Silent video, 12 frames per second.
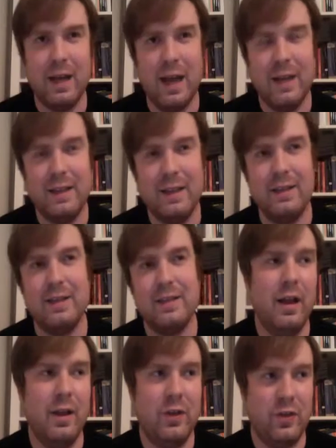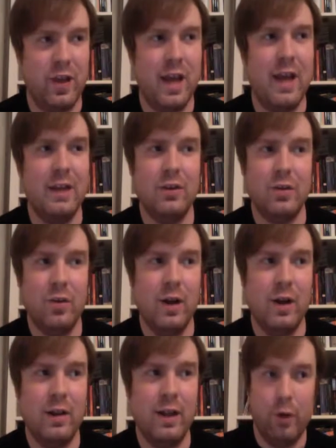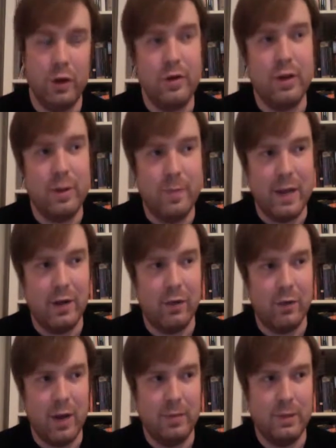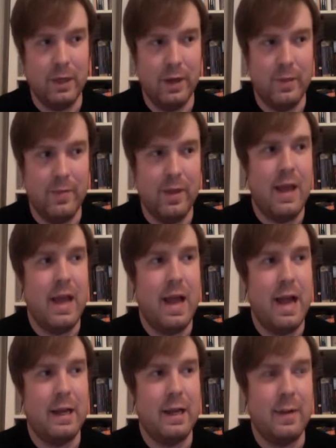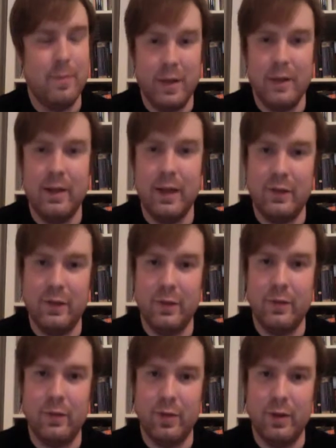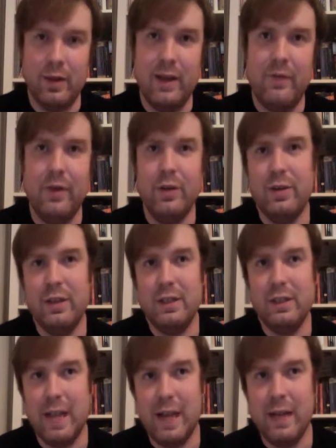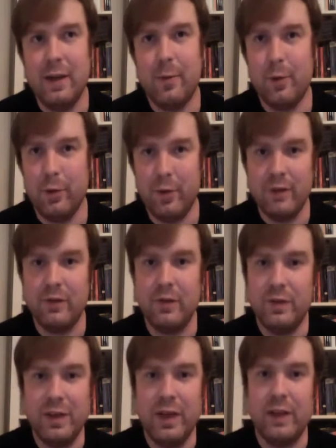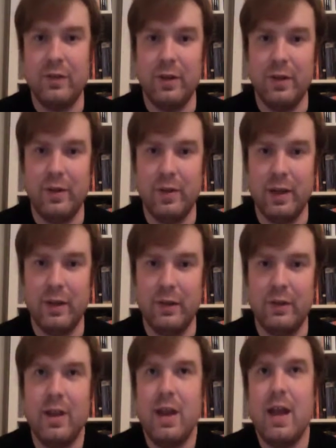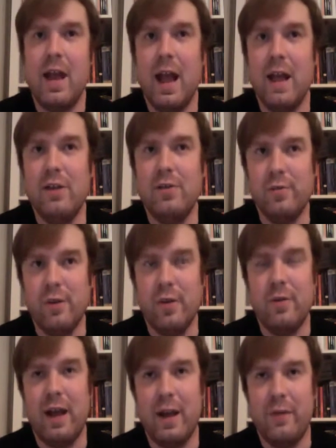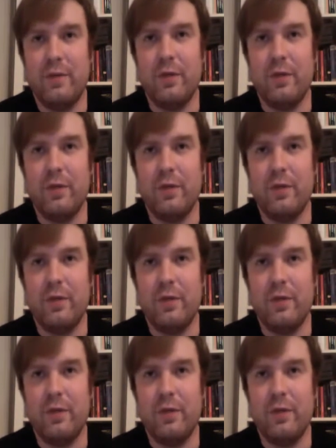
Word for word: i think this is a sign to where like you can make a rom-com and it can be like someone's real life and you can take a progressive stance on things and you don't have to